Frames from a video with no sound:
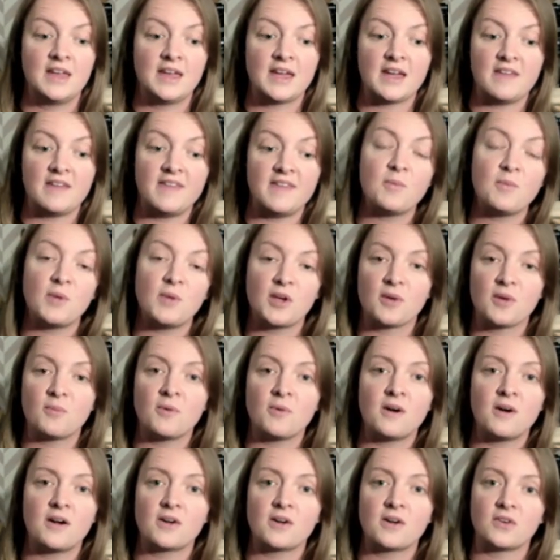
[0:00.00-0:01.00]
and then we can
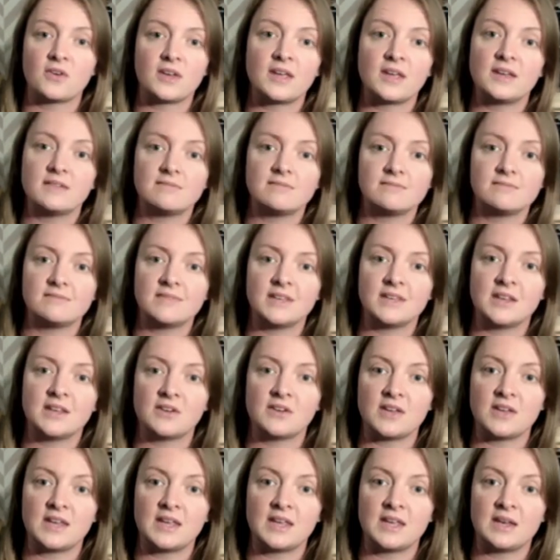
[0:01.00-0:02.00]
work on it, you know,
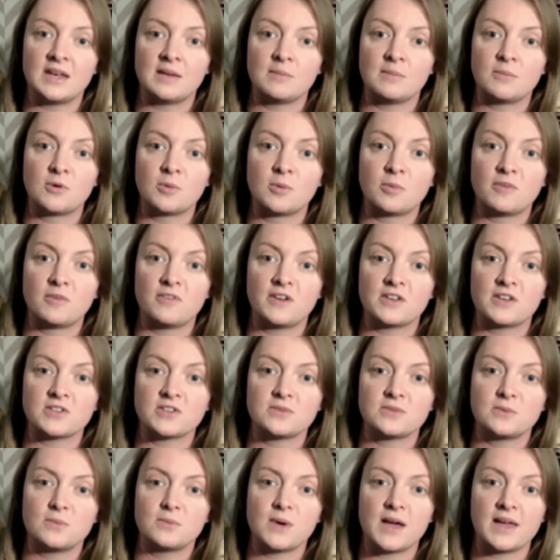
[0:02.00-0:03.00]
in a more
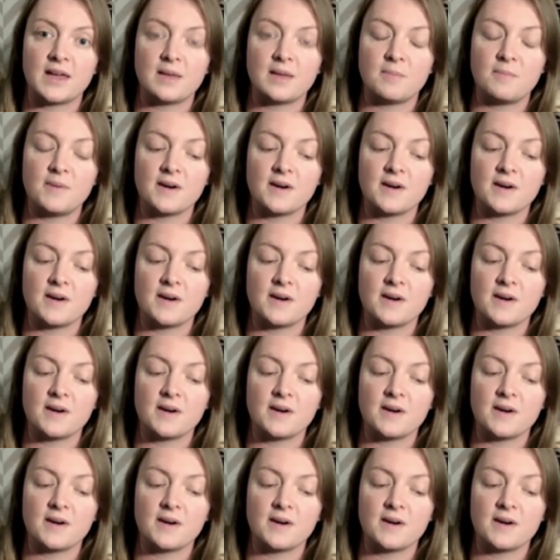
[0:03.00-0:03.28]
professional way.